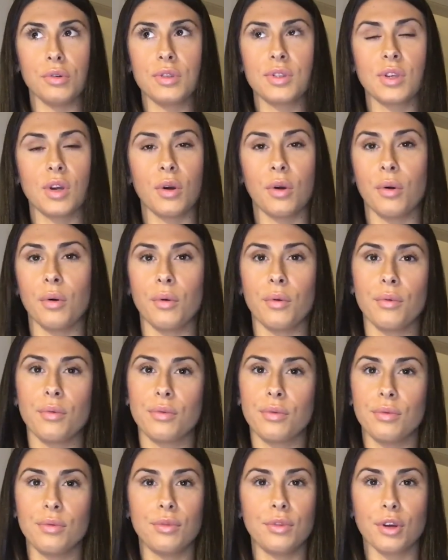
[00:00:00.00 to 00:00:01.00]
So
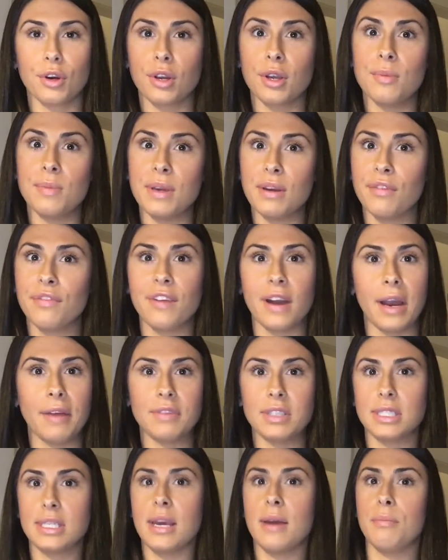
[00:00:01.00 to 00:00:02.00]
there could be a 5
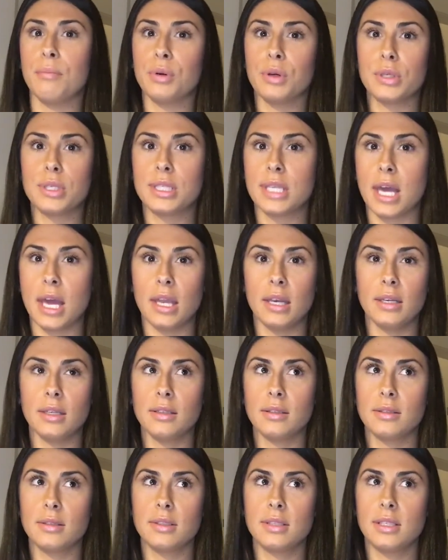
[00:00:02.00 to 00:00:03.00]
to 10%
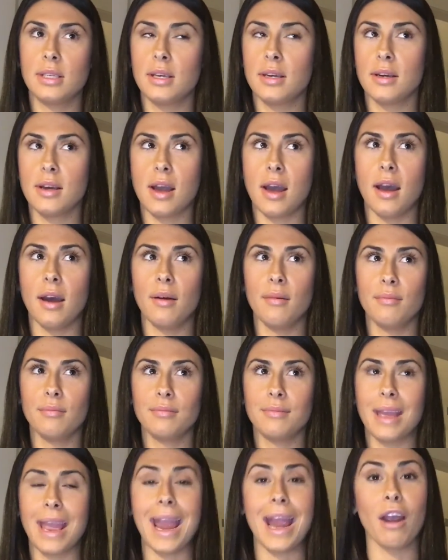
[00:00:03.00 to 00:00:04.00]

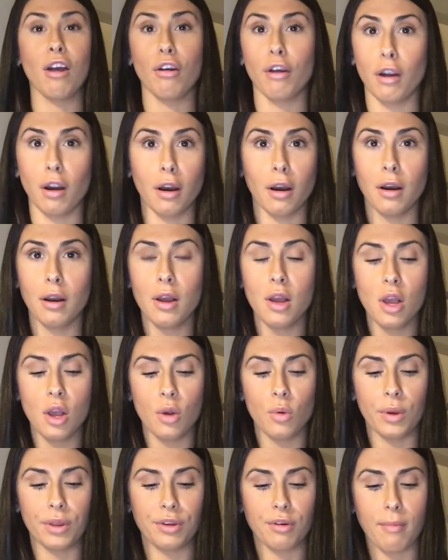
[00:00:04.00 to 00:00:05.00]
error
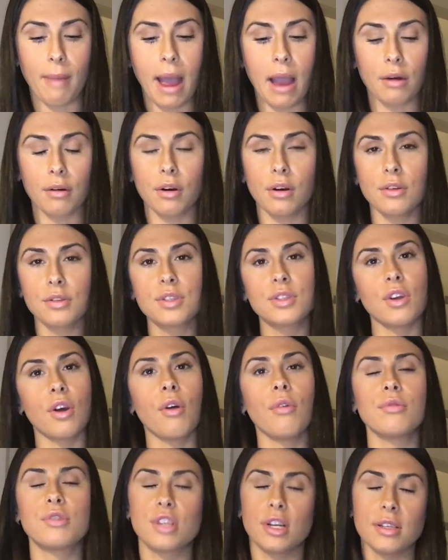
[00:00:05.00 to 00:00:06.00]
with your macros.
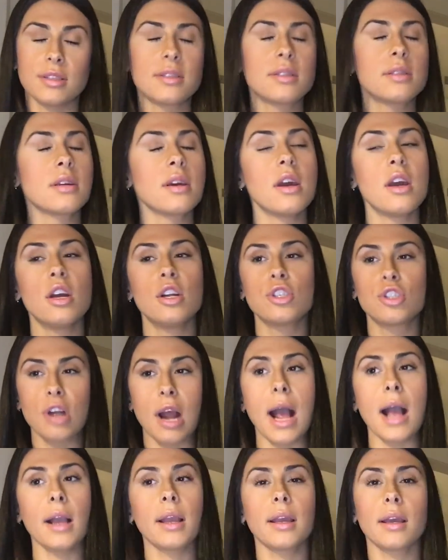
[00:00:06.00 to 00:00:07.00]
So just
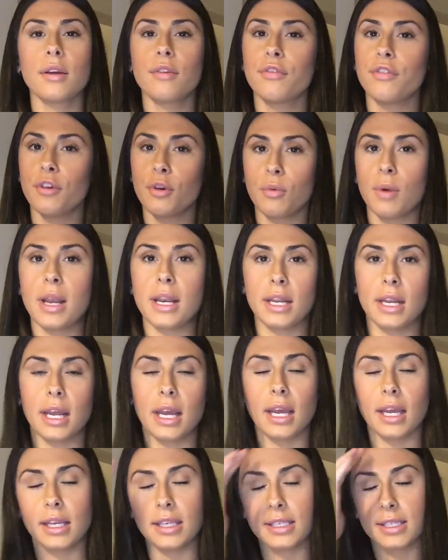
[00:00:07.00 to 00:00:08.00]
track for what it
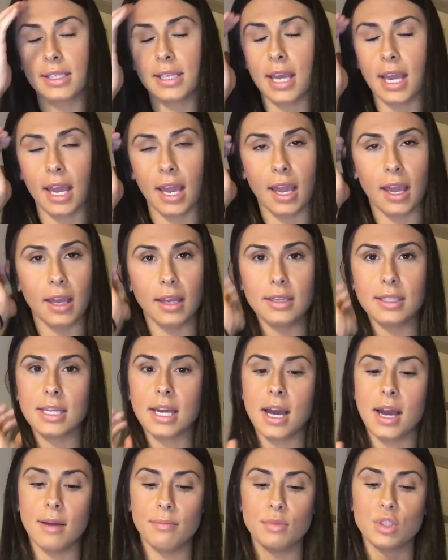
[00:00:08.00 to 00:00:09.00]
is, and
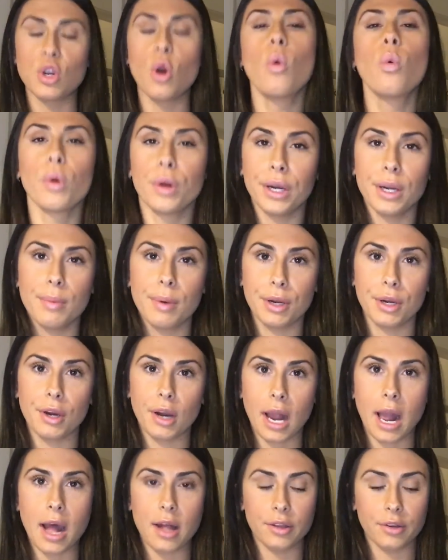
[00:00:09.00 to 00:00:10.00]
don't worry about your
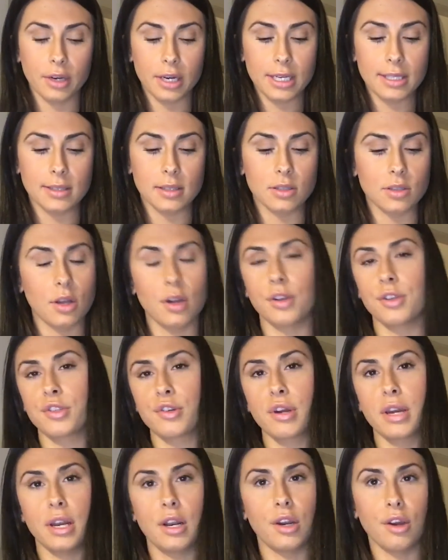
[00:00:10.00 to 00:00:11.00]
calories as long as
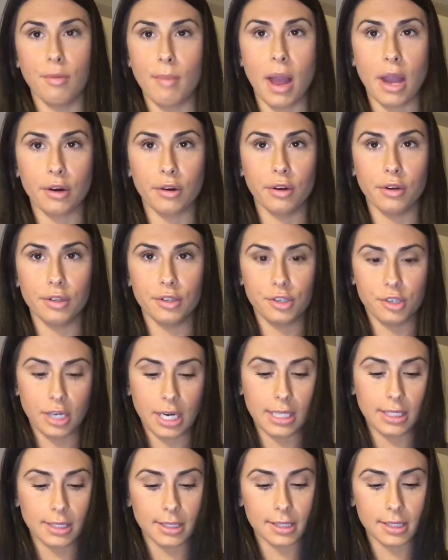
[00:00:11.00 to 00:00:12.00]
you're hitting your
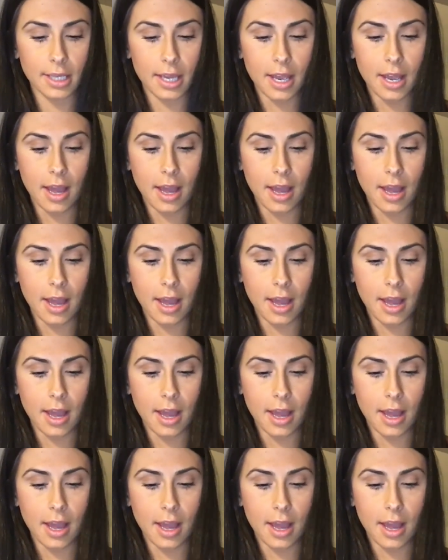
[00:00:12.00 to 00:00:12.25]
macronutrients.